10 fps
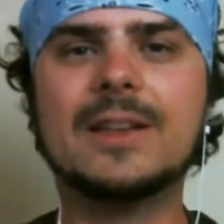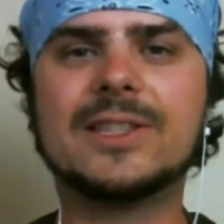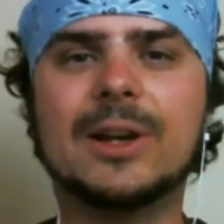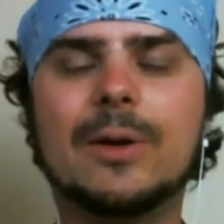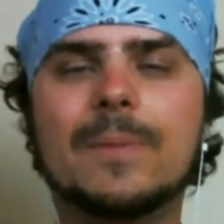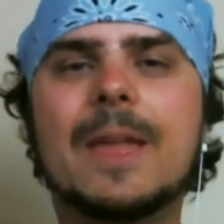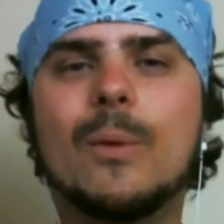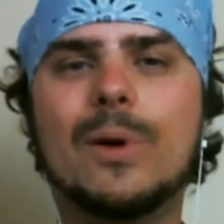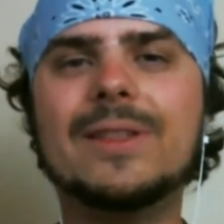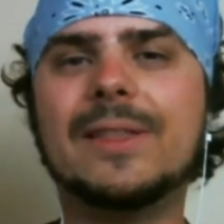So yeah.
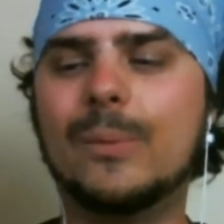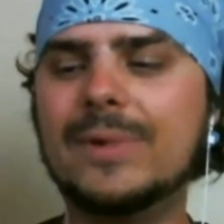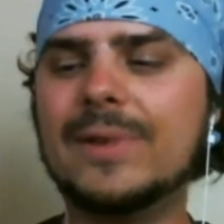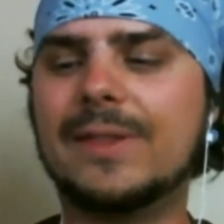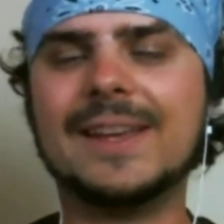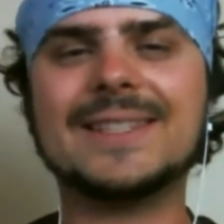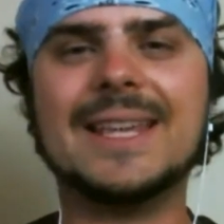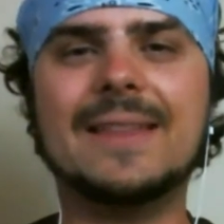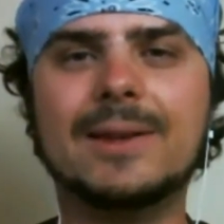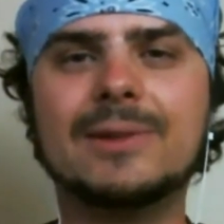One of the things
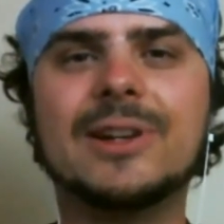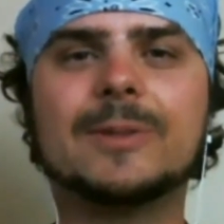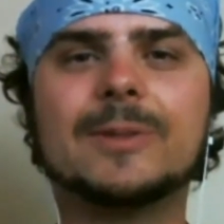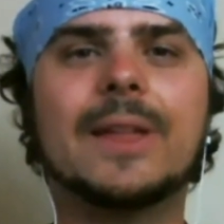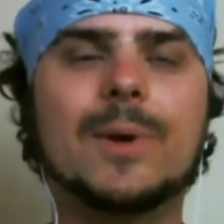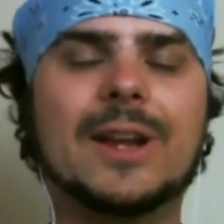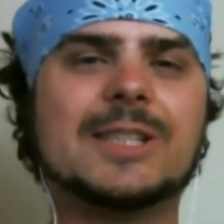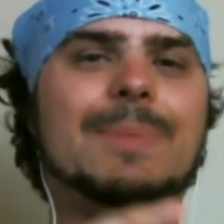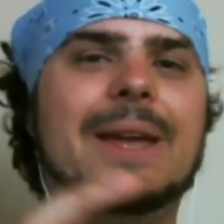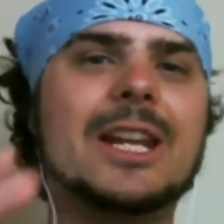that you talk about that I want to
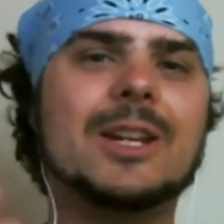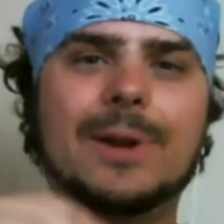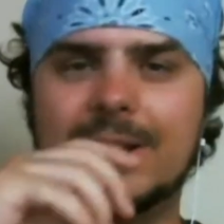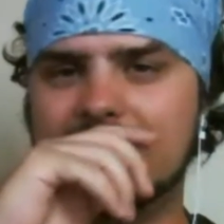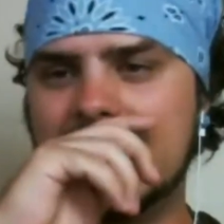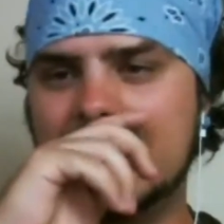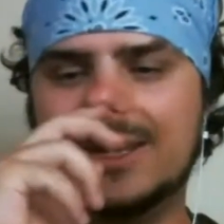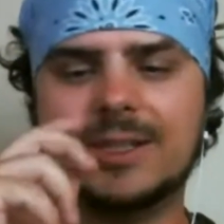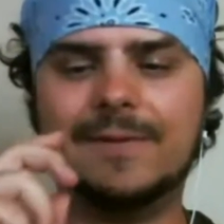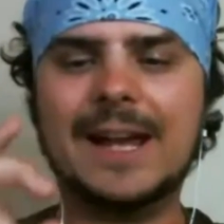expand upon, Sandy,
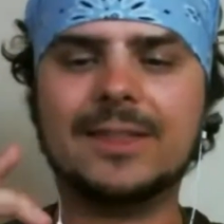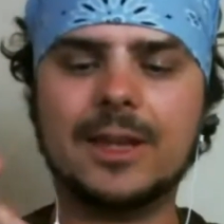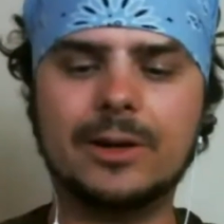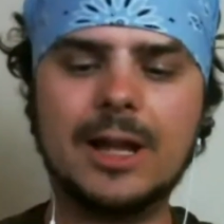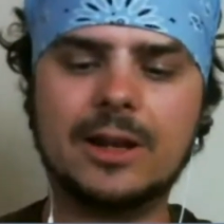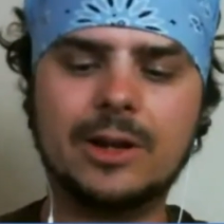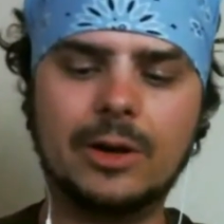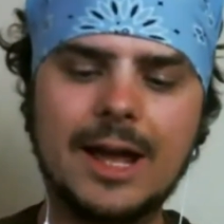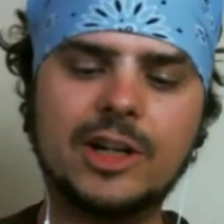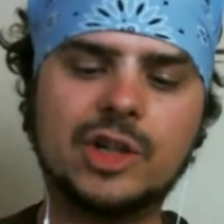is the fact that you're
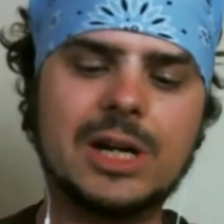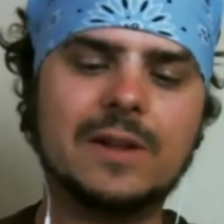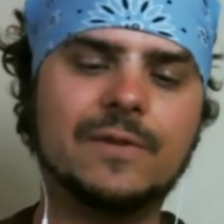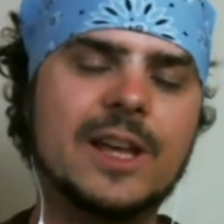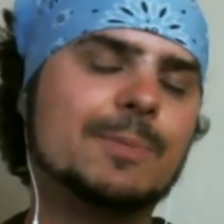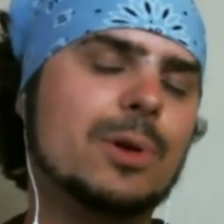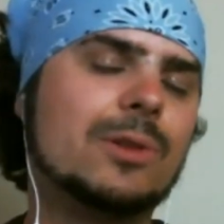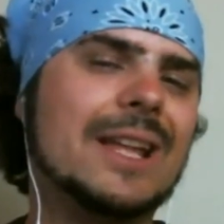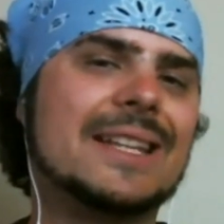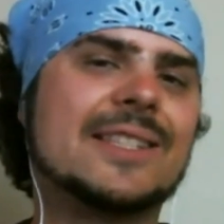not treating
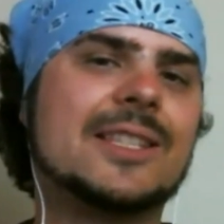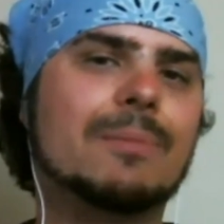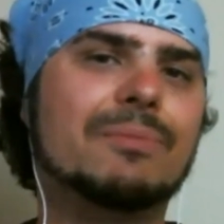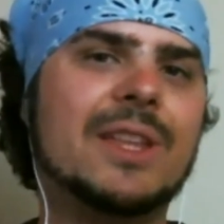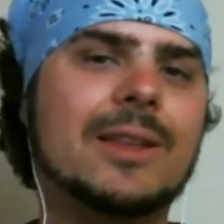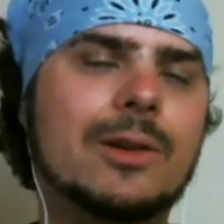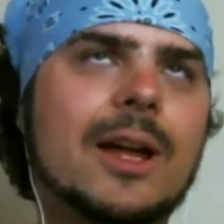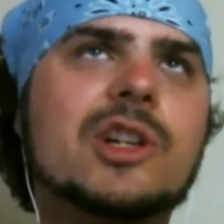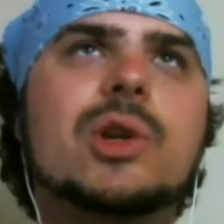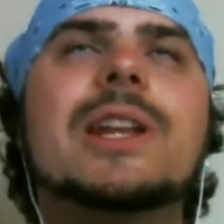Facebook like it's something. You're
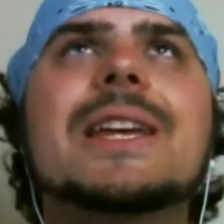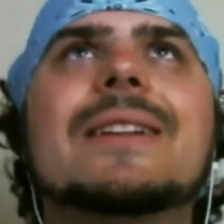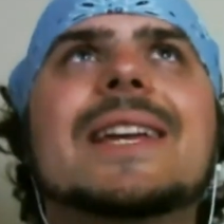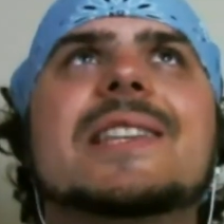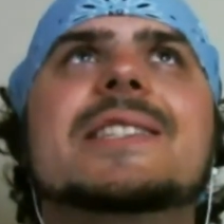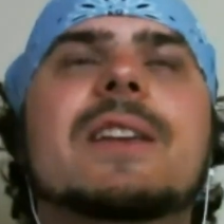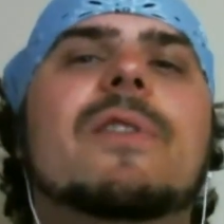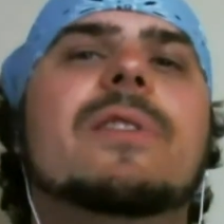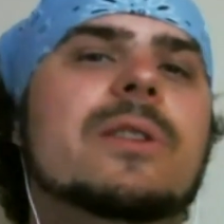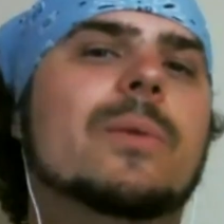not treating it like it's
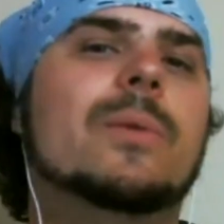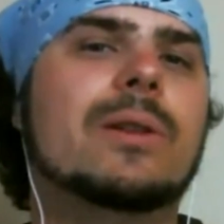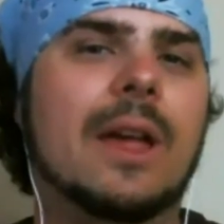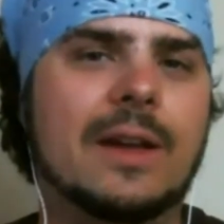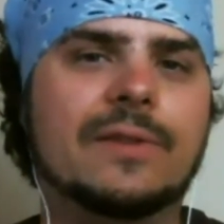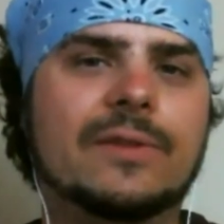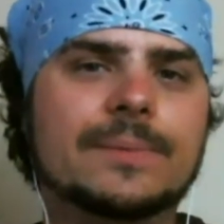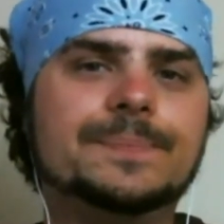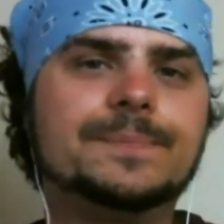different than real life.